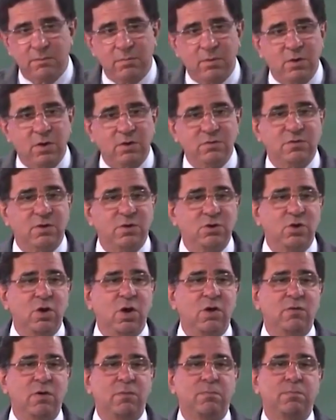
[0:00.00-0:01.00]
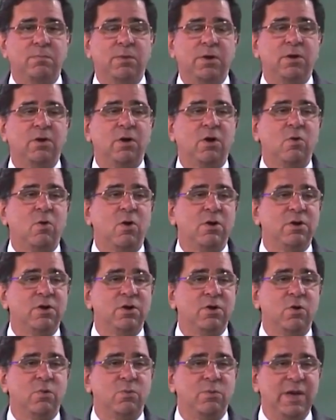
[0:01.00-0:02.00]
because you have a particular
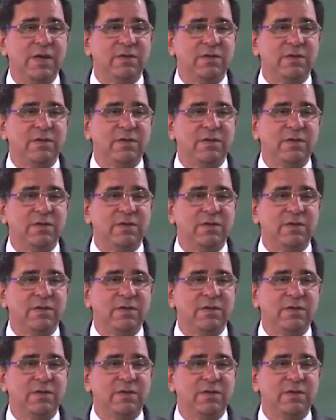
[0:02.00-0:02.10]
quantity of